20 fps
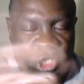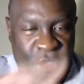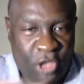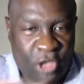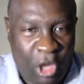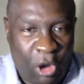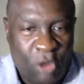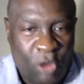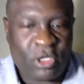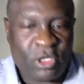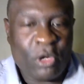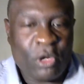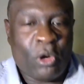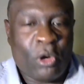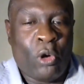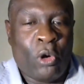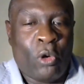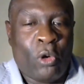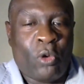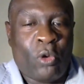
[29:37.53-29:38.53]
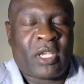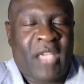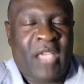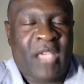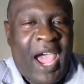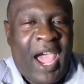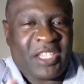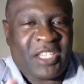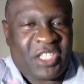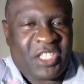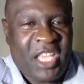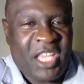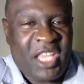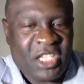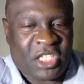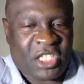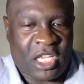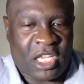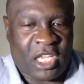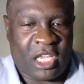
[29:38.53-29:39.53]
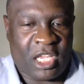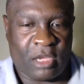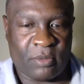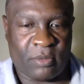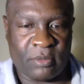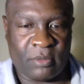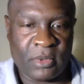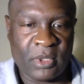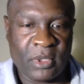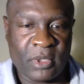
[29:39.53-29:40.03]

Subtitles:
to those who God sends to him.